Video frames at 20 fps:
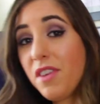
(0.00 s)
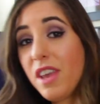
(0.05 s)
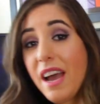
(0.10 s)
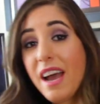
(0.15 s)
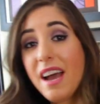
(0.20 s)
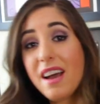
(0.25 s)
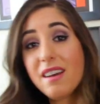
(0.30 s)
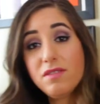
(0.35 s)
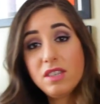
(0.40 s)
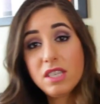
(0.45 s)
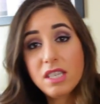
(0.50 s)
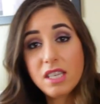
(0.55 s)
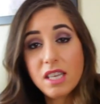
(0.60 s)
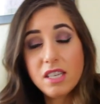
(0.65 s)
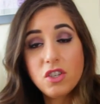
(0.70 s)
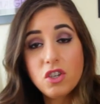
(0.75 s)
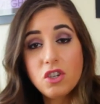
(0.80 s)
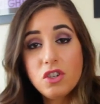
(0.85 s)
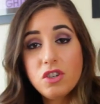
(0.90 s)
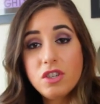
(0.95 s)
you have
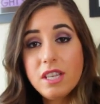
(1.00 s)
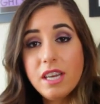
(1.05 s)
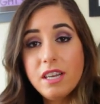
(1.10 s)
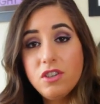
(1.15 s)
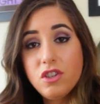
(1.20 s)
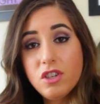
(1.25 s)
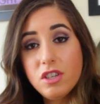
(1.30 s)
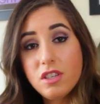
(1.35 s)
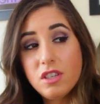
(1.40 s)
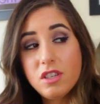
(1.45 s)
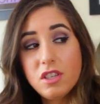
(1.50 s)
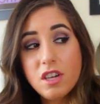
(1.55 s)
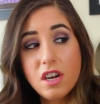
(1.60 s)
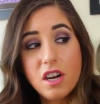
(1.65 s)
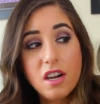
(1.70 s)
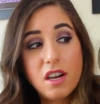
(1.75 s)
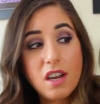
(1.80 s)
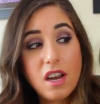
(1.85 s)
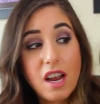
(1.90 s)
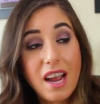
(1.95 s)
scissors that just
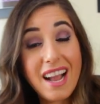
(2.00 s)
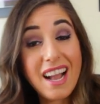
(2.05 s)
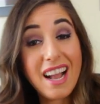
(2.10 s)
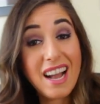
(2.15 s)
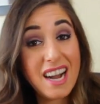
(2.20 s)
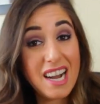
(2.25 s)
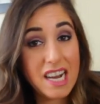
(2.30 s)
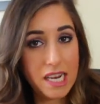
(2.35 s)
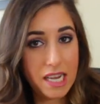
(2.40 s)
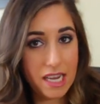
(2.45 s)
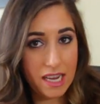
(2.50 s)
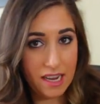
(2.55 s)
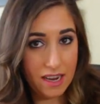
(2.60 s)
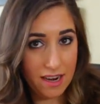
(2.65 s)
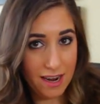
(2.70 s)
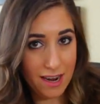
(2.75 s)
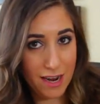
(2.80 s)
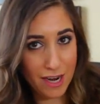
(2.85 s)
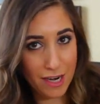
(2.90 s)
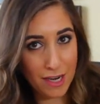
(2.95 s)
aren't cutting
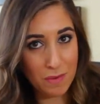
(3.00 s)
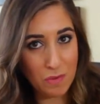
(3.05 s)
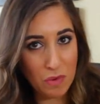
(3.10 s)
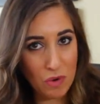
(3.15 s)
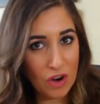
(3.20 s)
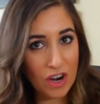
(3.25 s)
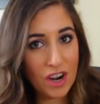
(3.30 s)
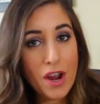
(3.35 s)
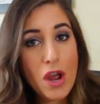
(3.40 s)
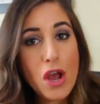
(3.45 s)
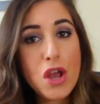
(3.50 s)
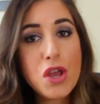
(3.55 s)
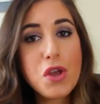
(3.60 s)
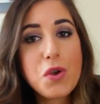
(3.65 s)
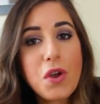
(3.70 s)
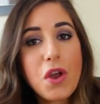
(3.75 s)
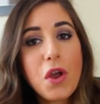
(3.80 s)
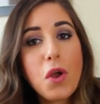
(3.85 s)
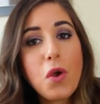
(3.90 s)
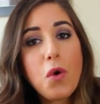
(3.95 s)
it anymore, you
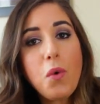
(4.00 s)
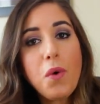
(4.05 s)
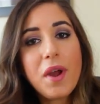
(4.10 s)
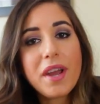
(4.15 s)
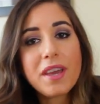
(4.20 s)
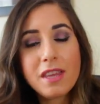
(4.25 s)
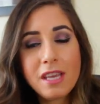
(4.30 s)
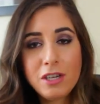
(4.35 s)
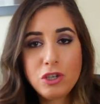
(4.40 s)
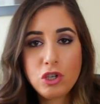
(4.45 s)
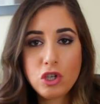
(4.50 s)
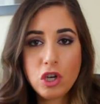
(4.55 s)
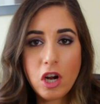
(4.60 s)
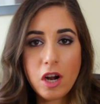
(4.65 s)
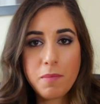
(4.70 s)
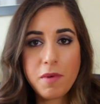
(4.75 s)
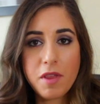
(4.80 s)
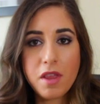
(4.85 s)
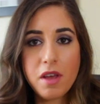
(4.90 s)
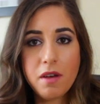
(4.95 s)
can quickly
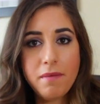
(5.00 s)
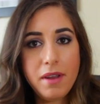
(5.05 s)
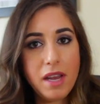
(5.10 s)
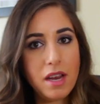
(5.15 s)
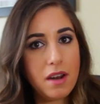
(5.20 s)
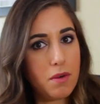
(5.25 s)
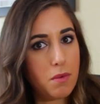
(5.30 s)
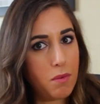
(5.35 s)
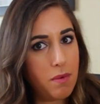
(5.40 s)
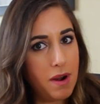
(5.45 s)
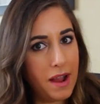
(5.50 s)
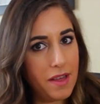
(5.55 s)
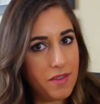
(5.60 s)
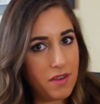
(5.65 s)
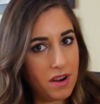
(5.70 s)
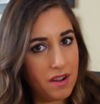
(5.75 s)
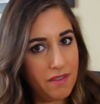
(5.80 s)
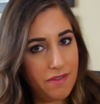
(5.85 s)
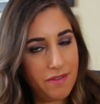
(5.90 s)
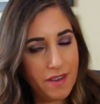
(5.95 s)
sharpen them in a
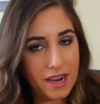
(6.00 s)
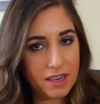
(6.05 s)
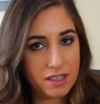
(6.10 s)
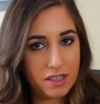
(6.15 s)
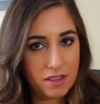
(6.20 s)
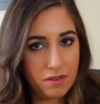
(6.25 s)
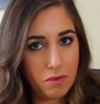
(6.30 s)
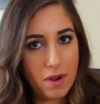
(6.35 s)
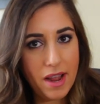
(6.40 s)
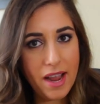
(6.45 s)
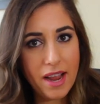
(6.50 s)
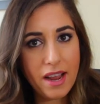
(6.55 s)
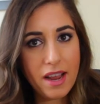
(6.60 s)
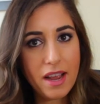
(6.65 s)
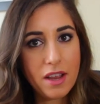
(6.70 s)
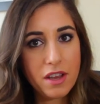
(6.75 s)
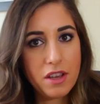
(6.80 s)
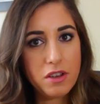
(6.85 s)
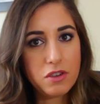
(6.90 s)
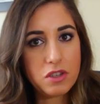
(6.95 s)
rather effective way
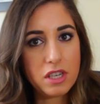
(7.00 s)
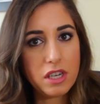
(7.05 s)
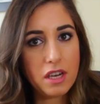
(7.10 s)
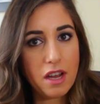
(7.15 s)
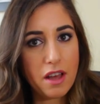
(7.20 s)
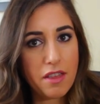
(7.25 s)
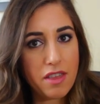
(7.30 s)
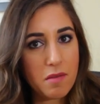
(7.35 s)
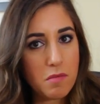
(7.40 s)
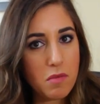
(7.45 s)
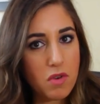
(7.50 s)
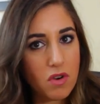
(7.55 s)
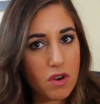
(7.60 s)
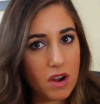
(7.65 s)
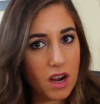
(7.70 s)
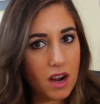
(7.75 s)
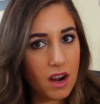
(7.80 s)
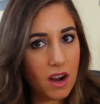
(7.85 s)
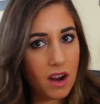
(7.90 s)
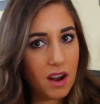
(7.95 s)
using nothing
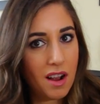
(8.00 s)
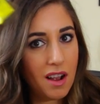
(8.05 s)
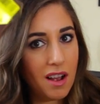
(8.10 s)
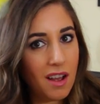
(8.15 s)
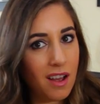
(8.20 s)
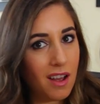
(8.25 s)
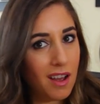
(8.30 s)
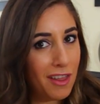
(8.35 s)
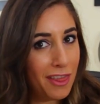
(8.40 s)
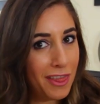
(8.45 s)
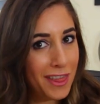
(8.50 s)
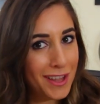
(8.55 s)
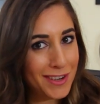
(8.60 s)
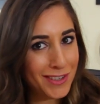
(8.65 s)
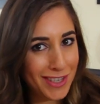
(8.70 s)
more than